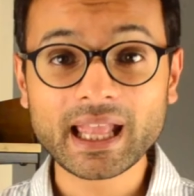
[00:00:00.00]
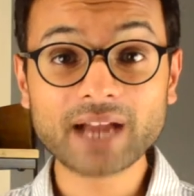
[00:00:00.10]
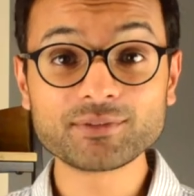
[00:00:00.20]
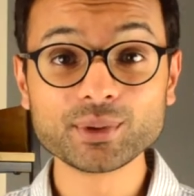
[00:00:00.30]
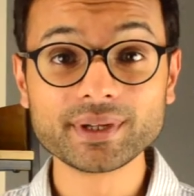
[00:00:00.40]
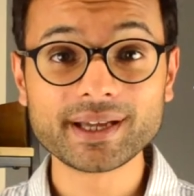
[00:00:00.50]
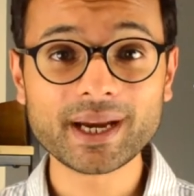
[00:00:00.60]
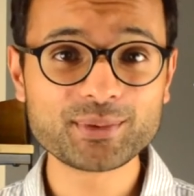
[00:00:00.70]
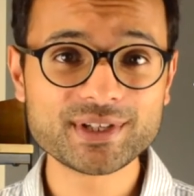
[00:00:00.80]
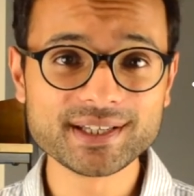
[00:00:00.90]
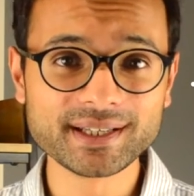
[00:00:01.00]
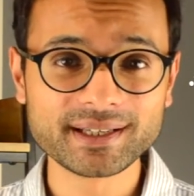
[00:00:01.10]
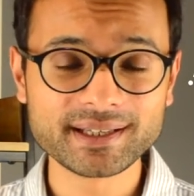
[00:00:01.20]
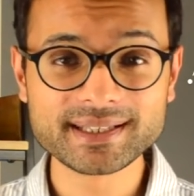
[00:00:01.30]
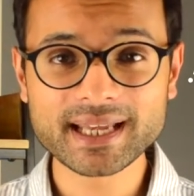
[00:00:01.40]
Hi everyone, I'm Prateek,
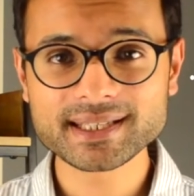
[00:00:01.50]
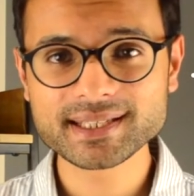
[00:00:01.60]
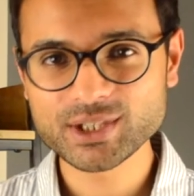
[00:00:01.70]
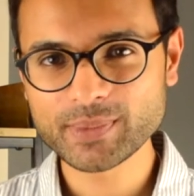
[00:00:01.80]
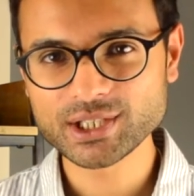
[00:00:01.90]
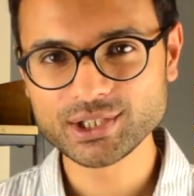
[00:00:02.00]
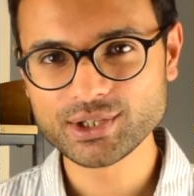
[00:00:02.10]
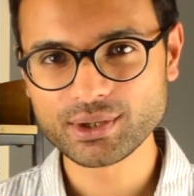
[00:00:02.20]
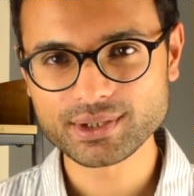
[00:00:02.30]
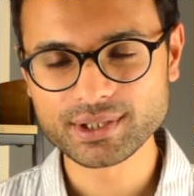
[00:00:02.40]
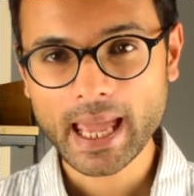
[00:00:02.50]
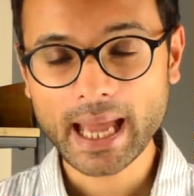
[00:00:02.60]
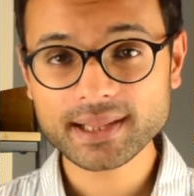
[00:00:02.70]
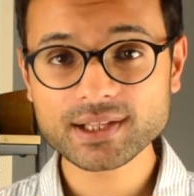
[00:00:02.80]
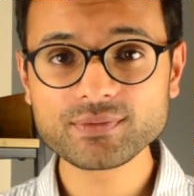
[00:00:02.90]
a dentist and specialty doctor, and in this